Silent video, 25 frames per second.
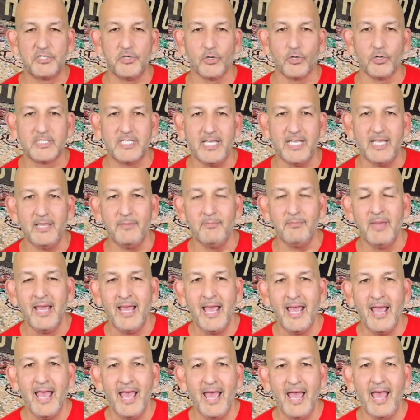your team
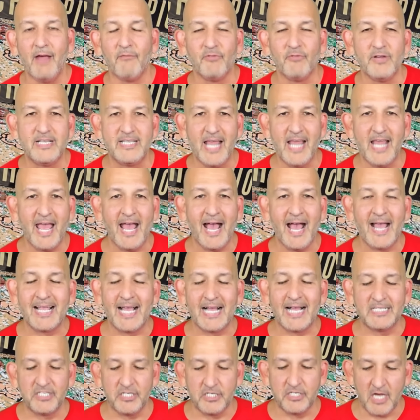every day. I got you